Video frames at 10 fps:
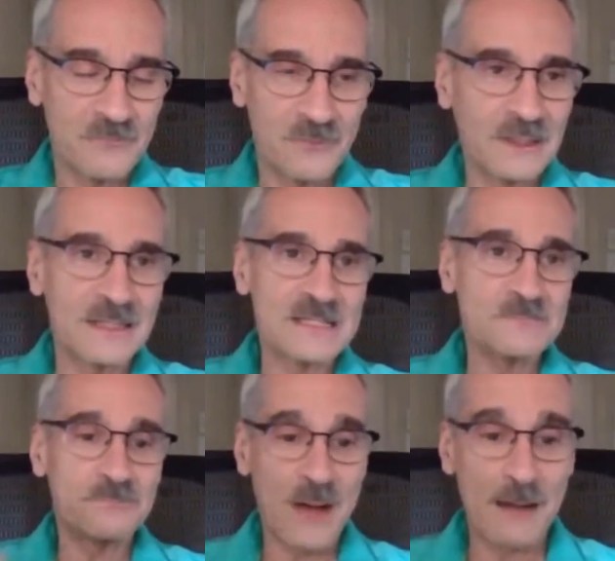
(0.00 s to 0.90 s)
really
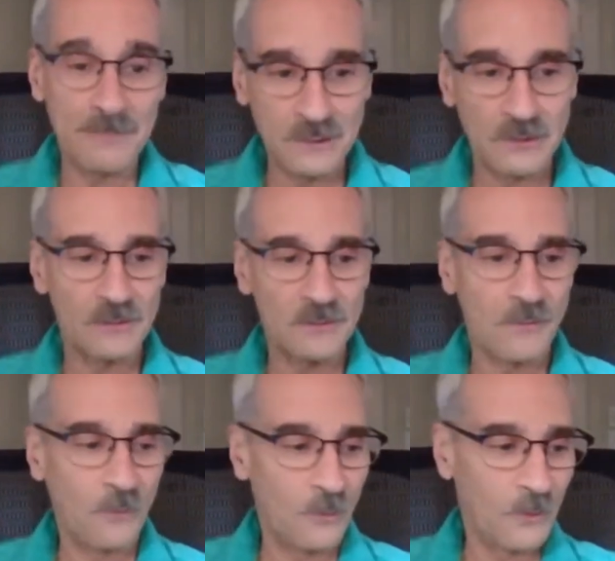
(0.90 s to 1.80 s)
as popular
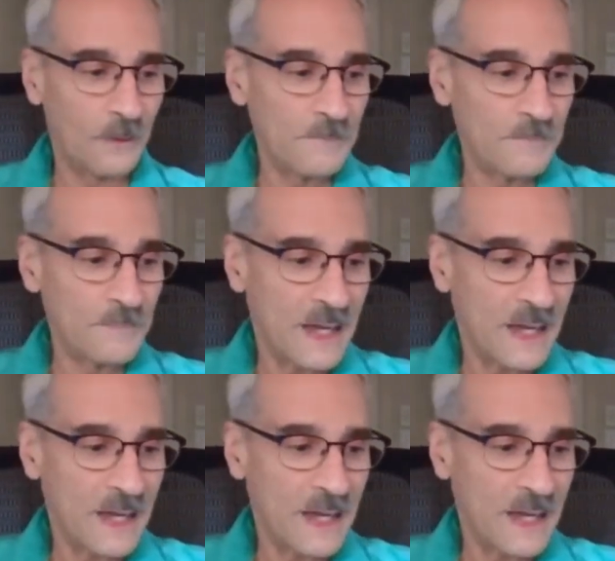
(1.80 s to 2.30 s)
or